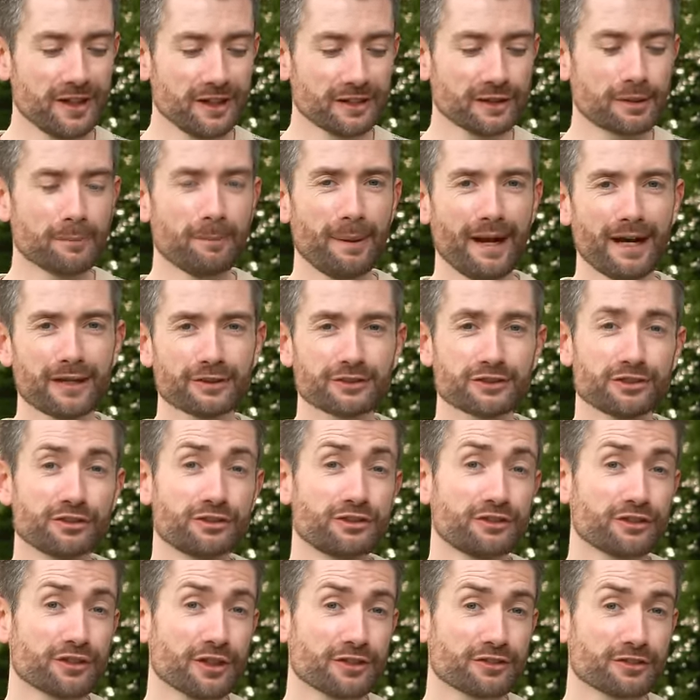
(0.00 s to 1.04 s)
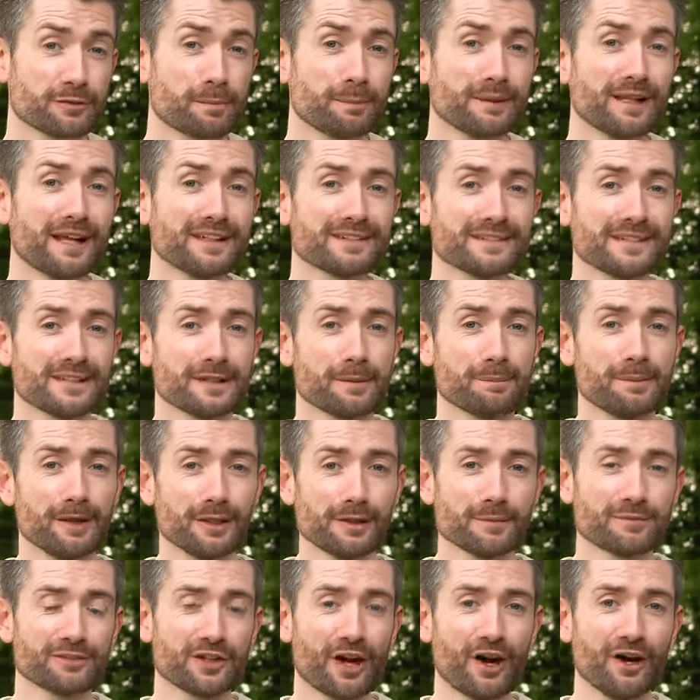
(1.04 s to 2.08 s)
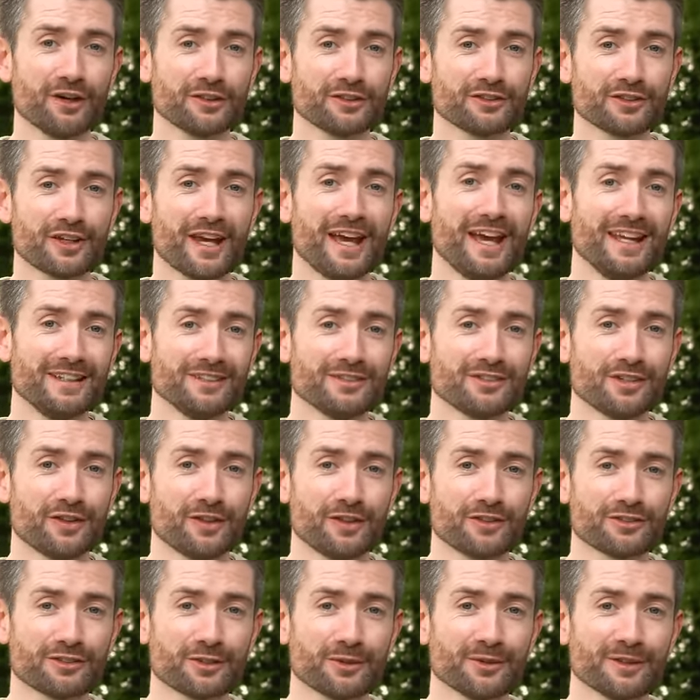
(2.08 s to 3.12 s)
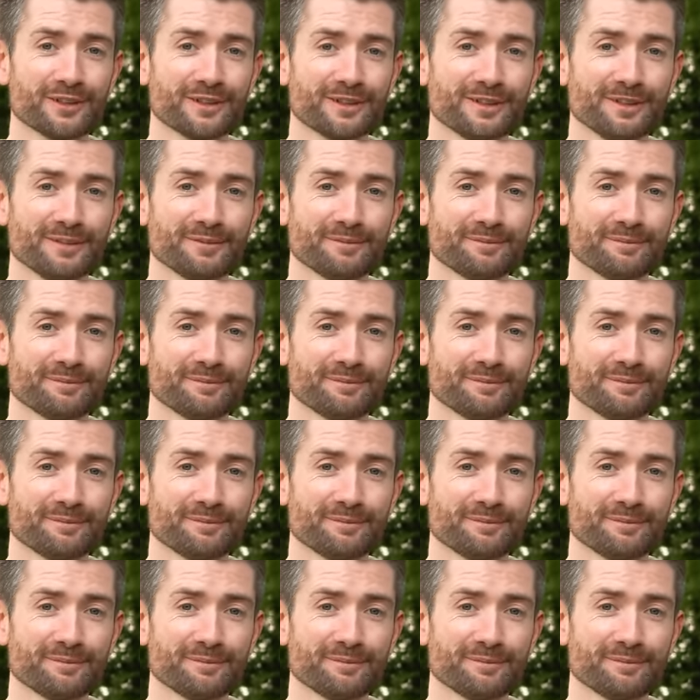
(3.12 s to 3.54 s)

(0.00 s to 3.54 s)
compared to just planting the bulbs out into the soil.